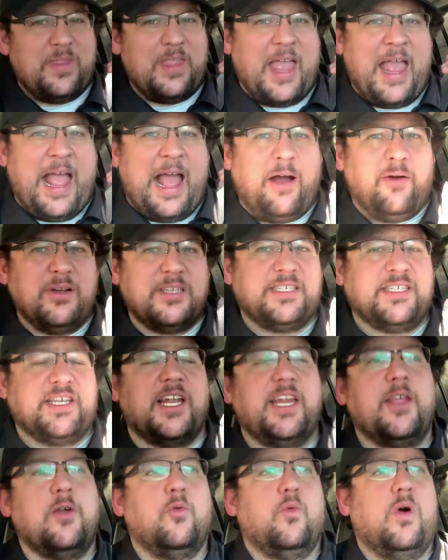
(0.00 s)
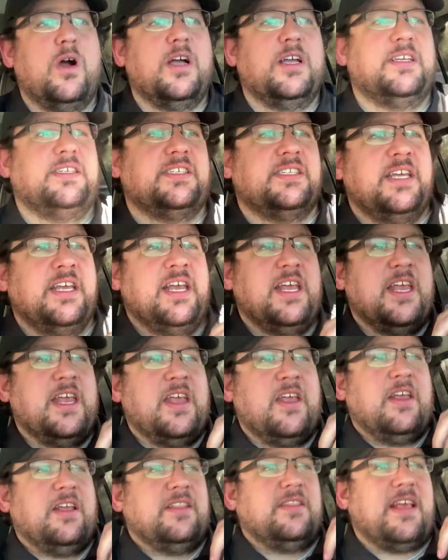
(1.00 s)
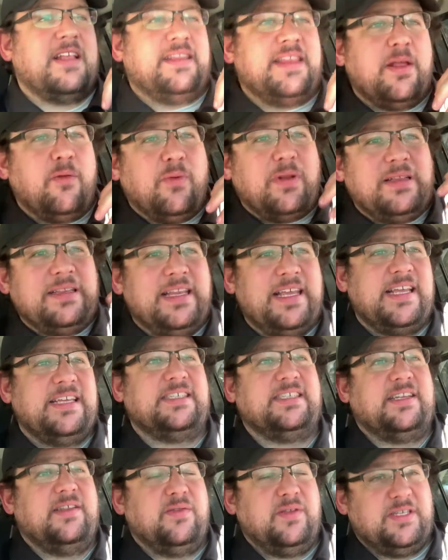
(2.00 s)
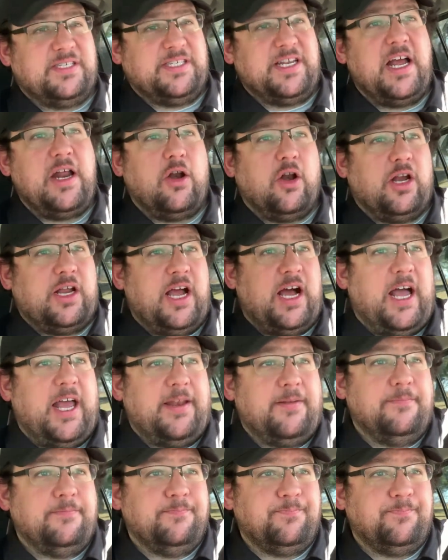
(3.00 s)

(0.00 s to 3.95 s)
how exciting it was that they released the Snyder Cut.